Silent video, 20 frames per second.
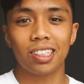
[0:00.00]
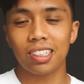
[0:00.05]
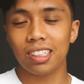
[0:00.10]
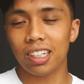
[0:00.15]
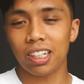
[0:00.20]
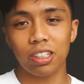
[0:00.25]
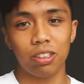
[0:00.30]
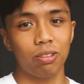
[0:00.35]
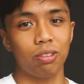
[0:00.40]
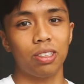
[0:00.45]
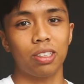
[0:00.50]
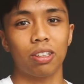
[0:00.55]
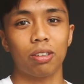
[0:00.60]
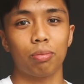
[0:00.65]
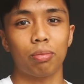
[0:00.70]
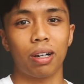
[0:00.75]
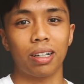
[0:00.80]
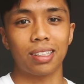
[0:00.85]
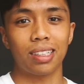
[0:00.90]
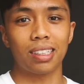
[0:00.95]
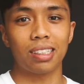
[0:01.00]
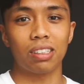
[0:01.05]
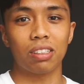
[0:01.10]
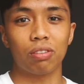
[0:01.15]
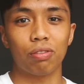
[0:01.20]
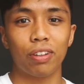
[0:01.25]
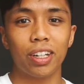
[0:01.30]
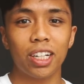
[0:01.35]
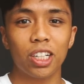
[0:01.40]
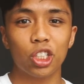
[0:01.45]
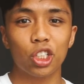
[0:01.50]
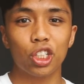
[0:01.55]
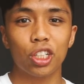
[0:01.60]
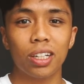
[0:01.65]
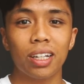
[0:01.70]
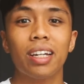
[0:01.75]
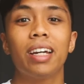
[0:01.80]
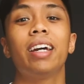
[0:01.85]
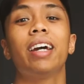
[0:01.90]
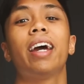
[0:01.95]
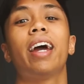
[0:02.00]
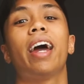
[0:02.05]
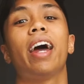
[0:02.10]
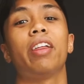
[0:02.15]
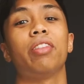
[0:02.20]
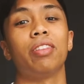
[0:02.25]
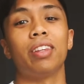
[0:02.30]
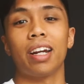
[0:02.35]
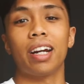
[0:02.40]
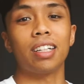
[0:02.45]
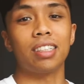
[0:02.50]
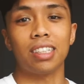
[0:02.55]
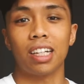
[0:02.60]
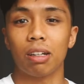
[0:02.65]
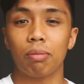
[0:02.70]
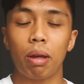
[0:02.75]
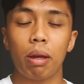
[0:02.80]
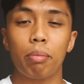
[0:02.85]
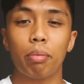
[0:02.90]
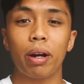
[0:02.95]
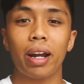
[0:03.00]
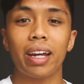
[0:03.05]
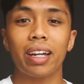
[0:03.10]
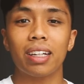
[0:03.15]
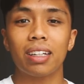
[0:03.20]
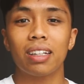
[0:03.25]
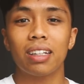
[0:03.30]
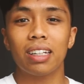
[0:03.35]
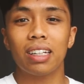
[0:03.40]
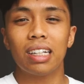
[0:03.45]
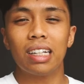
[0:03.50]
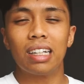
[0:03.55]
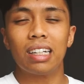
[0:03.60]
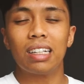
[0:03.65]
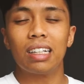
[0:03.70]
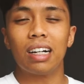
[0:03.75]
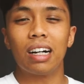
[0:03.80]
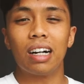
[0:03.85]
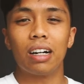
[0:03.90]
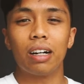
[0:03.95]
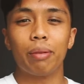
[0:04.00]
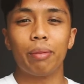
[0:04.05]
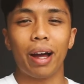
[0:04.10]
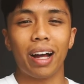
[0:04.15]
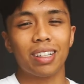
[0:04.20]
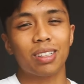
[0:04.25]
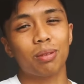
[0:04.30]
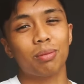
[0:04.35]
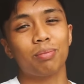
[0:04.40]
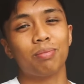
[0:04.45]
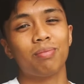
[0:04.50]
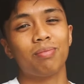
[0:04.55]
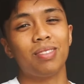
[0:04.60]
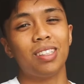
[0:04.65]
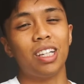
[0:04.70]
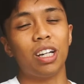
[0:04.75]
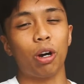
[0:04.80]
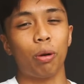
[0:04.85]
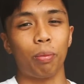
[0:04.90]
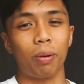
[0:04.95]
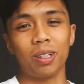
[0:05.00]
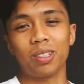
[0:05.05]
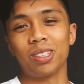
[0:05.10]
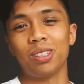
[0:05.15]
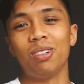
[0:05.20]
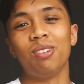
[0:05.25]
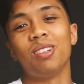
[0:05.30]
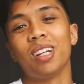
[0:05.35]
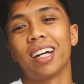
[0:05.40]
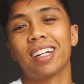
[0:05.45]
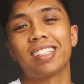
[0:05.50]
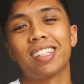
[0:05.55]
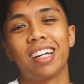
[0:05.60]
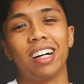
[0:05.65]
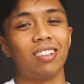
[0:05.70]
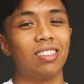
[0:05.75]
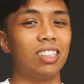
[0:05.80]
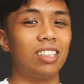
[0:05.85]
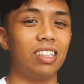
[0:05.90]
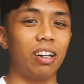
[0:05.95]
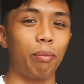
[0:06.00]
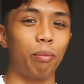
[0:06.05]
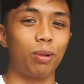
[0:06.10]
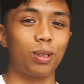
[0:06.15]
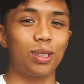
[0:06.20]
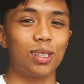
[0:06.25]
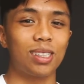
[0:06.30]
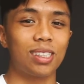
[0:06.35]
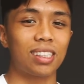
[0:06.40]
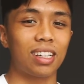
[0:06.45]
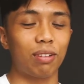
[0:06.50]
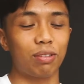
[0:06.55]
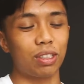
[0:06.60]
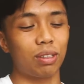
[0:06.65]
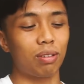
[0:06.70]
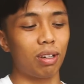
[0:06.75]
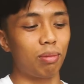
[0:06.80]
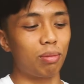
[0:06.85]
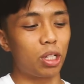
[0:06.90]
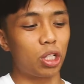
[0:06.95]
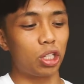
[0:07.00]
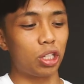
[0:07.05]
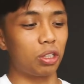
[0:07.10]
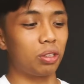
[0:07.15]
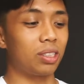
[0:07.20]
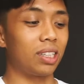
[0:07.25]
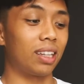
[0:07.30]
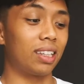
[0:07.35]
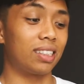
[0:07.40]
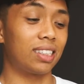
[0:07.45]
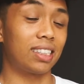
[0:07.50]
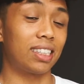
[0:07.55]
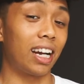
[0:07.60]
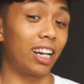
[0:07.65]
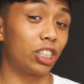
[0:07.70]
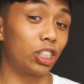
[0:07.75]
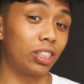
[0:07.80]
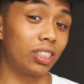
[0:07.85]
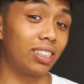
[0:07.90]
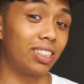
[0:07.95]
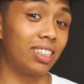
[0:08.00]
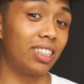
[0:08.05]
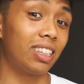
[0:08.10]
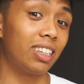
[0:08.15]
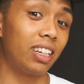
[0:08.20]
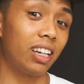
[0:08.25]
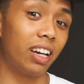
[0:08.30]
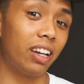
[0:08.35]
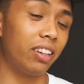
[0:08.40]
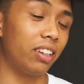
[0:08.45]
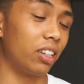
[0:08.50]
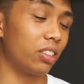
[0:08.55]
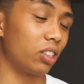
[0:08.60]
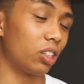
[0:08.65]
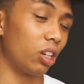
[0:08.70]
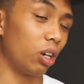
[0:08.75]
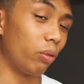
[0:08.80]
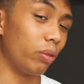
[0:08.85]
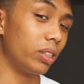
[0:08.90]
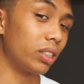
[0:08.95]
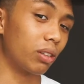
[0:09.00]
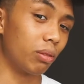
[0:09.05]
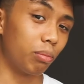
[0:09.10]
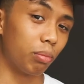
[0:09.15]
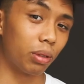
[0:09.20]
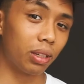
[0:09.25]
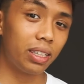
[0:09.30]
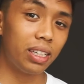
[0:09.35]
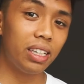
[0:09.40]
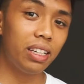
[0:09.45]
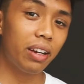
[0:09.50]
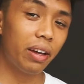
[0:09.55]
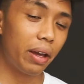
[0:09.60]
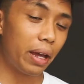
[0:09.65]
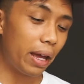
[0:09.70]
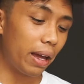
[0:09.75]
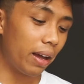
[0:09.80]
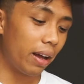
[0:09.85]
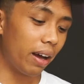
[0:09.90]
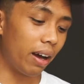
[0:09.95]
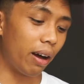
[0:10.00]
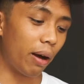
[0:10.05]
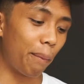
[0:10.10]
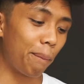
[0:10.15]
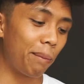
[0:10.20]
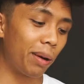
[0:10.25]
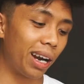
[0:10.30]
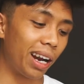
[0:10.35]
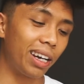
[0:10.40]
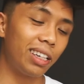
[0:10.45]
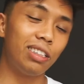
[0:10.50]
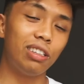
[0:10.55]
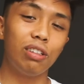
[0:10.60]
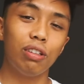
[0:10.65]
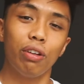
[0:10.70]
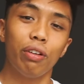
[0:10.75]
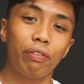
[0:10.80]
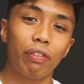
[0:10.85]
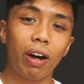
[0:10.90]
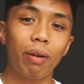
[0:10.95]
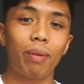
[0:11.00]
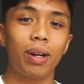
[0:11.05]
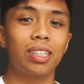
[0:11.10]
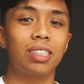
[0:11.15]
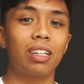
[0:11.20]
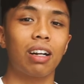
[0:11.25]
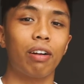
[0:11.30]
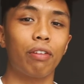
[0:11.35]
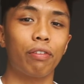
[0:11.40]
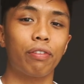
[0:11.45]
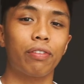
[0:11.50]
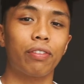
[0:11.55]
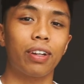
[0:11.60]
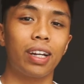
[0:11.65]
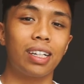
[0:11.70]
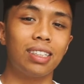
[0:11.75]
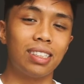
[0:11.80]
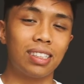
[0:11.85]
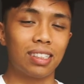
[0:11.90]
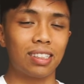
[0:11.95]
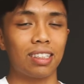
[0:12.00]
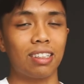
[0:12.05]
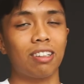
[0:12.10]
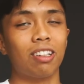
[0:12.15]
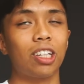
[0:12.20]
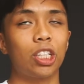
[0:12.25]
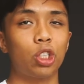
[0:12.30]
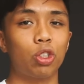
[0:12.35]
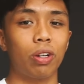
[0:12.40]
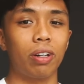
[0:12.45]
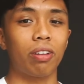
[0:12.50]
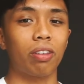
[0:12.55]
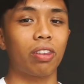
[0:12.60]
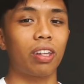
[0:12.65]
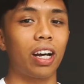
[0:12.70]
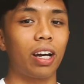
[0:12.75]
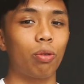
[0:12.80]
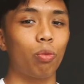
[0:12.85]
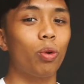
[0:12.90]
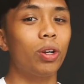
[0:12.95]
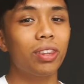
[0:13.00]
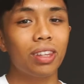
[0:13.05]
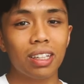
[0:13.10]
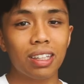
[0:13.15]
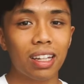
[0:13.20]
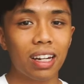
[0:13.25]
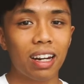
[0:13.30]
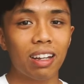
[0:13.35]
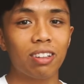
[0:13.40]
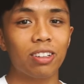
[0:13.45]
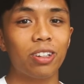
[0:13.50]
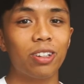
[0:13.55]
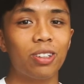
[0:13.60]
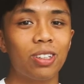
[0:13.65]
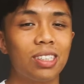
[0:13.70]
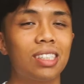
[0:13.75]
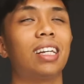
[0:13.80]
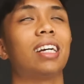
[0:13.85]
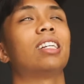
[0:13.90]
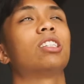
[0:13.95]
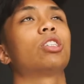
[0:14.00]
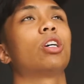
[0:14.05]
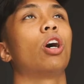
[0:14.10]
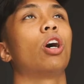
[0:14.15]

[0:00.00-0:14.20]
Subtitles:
continue until the process is finished, and then I take my break. As a person who likes counting numbers and stuff, sometimes it shows that the session doesn't always complete, but I do find myself existing in that train of thought. One thing that I learned is that it's